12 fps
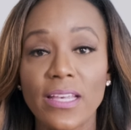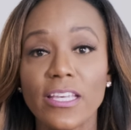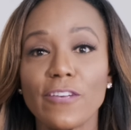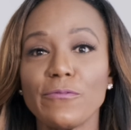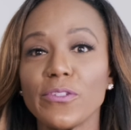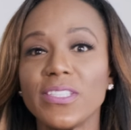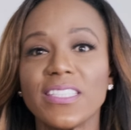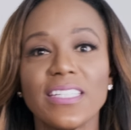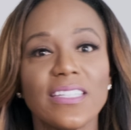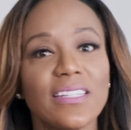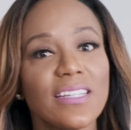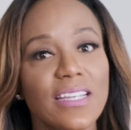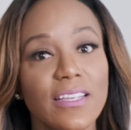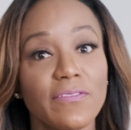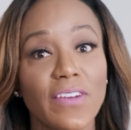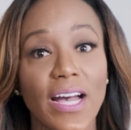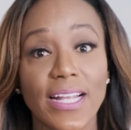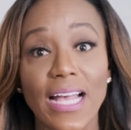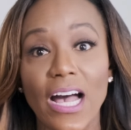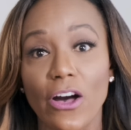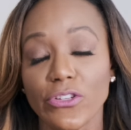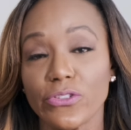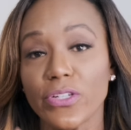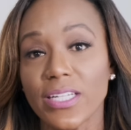If you send an Evite,
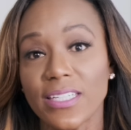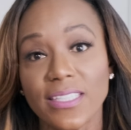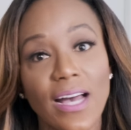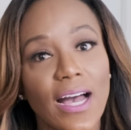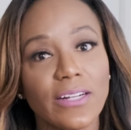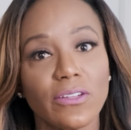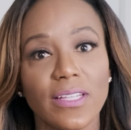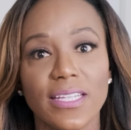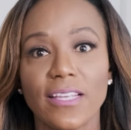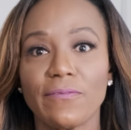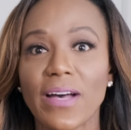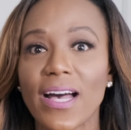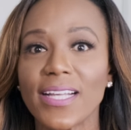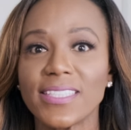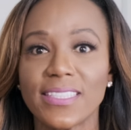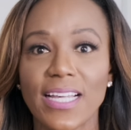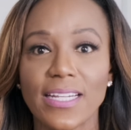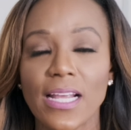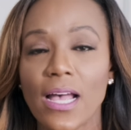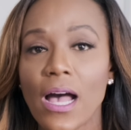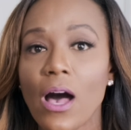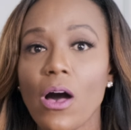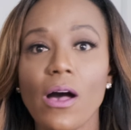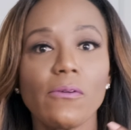how you're going to title it. If I said,
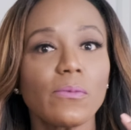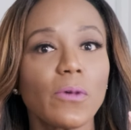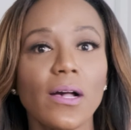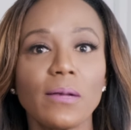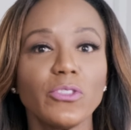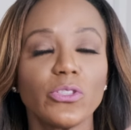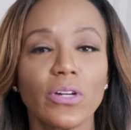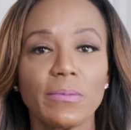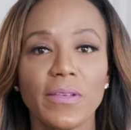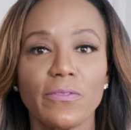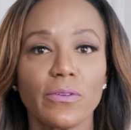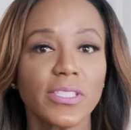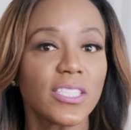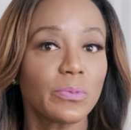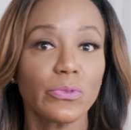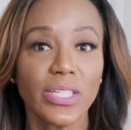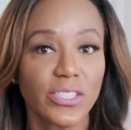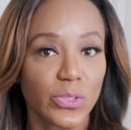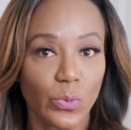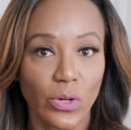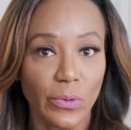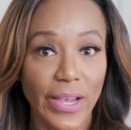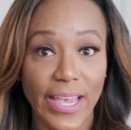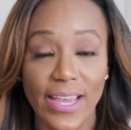oh, come join me for a spring
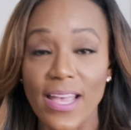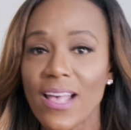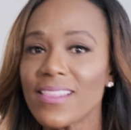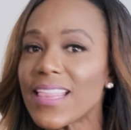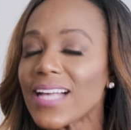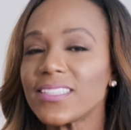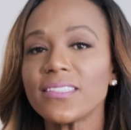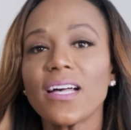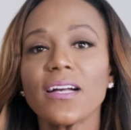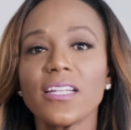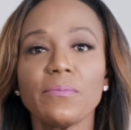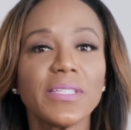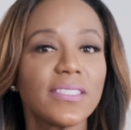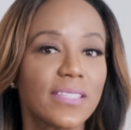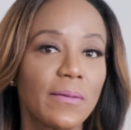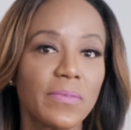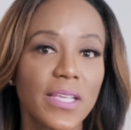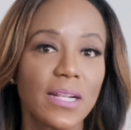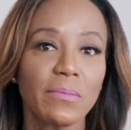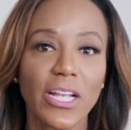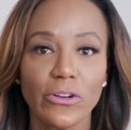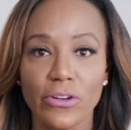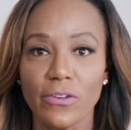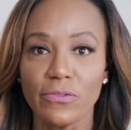soiree, that's not going to be something my
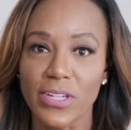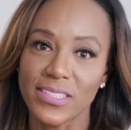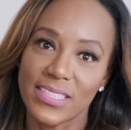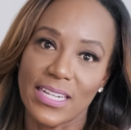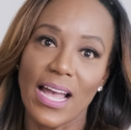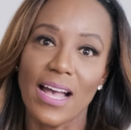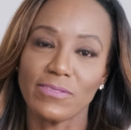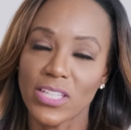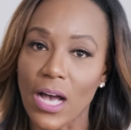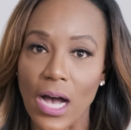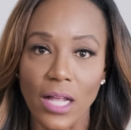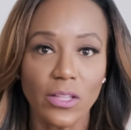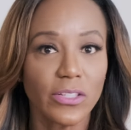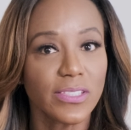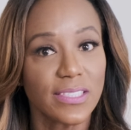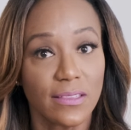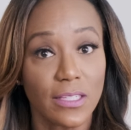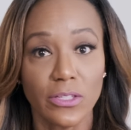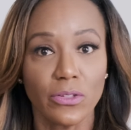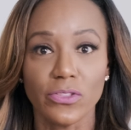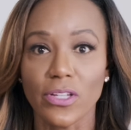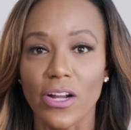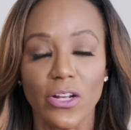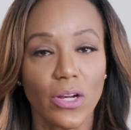girlfriends that have toddlers and
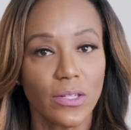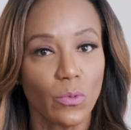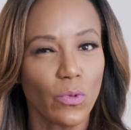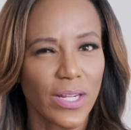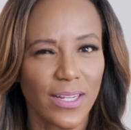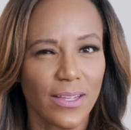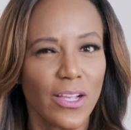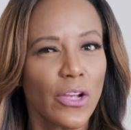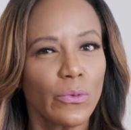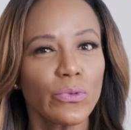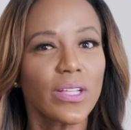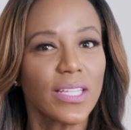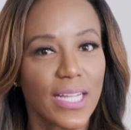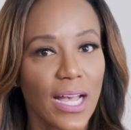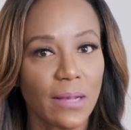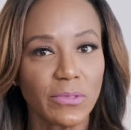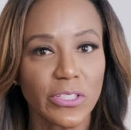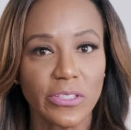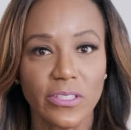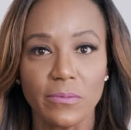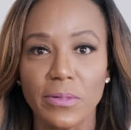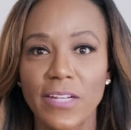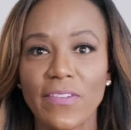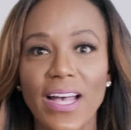littles are going to want to really come to.
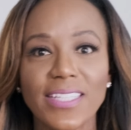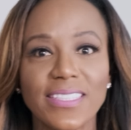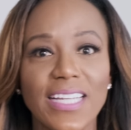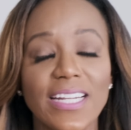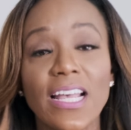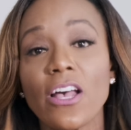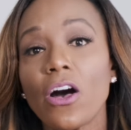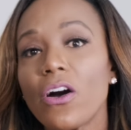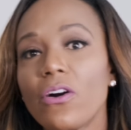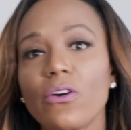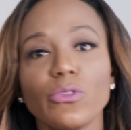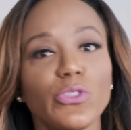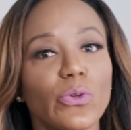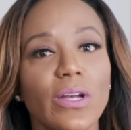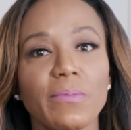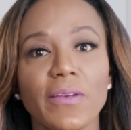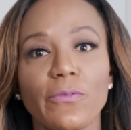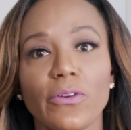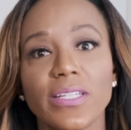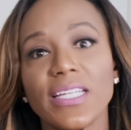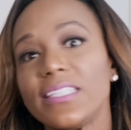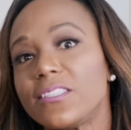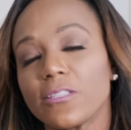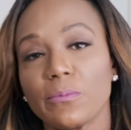But if I said, oh, join me for an
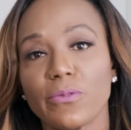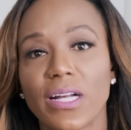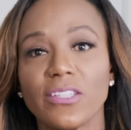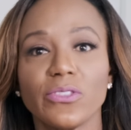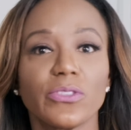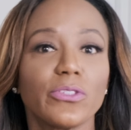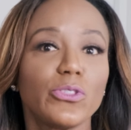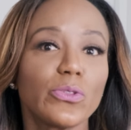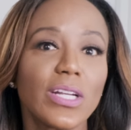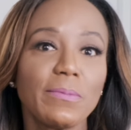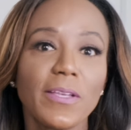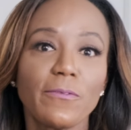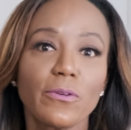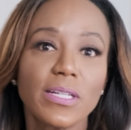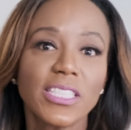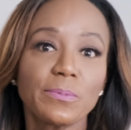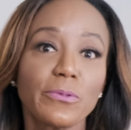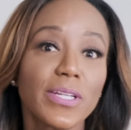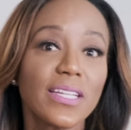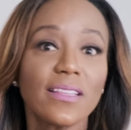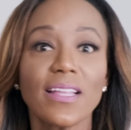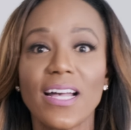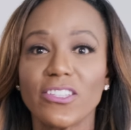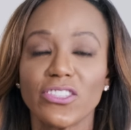Easter brunch or join me for a spring
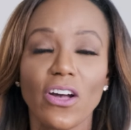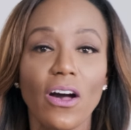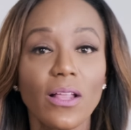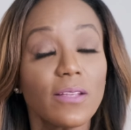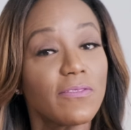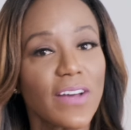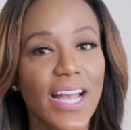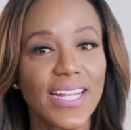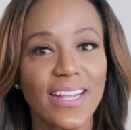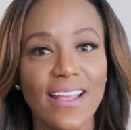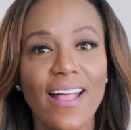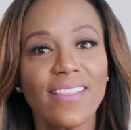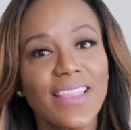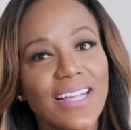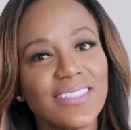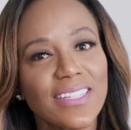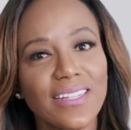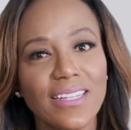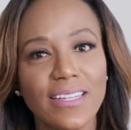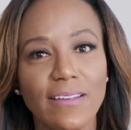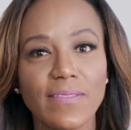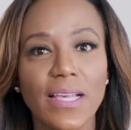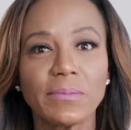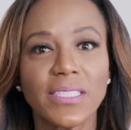lunch, all invited, that's going to
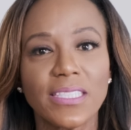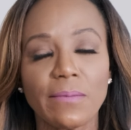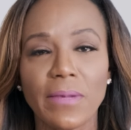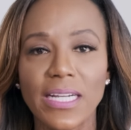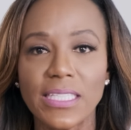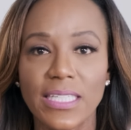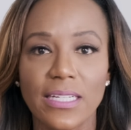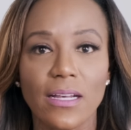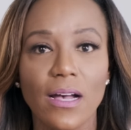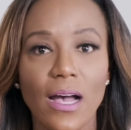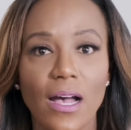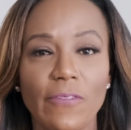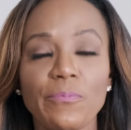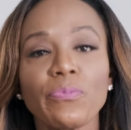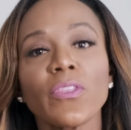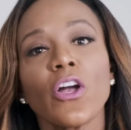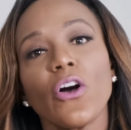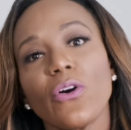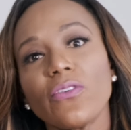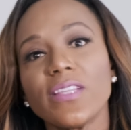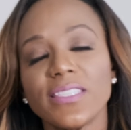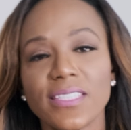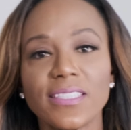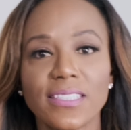give them some idea of, oh,
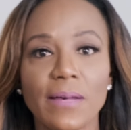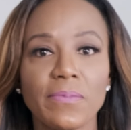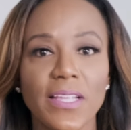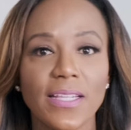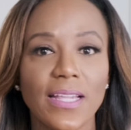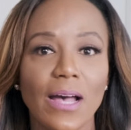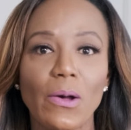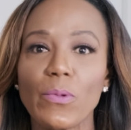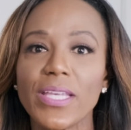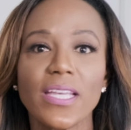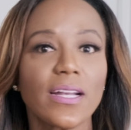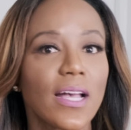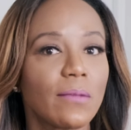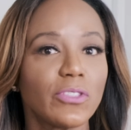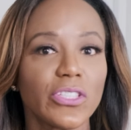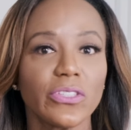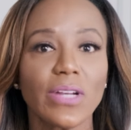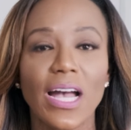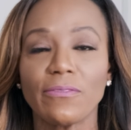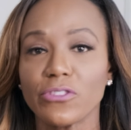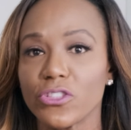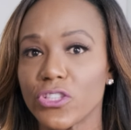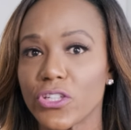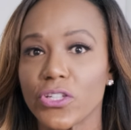this is something that we can come to
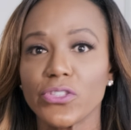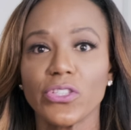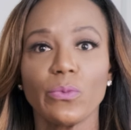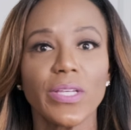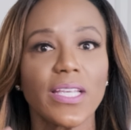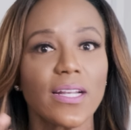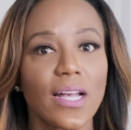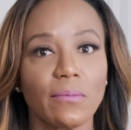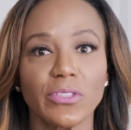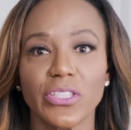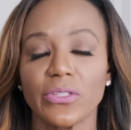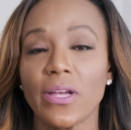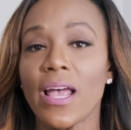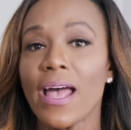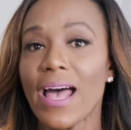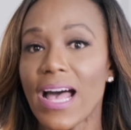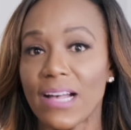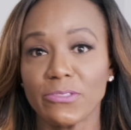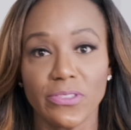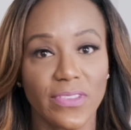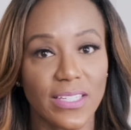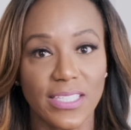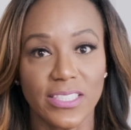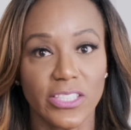after church, or we can come to after
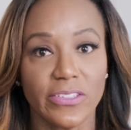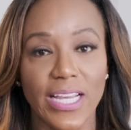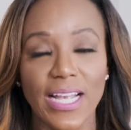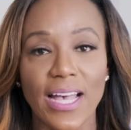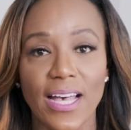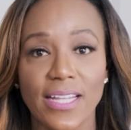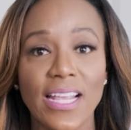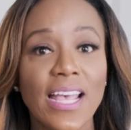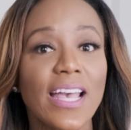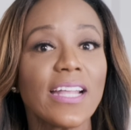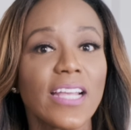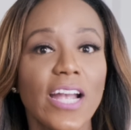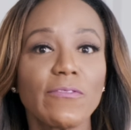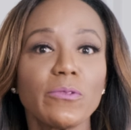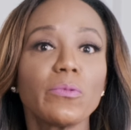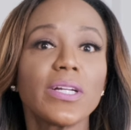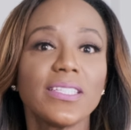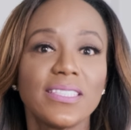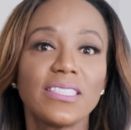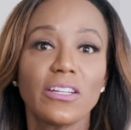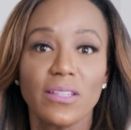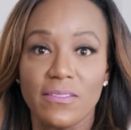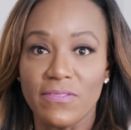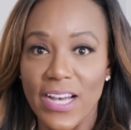the Easter egg hunt, and everyone is
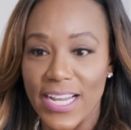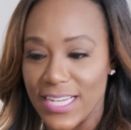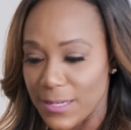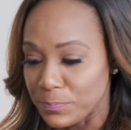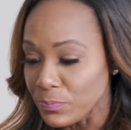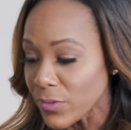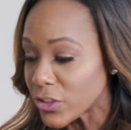still invited.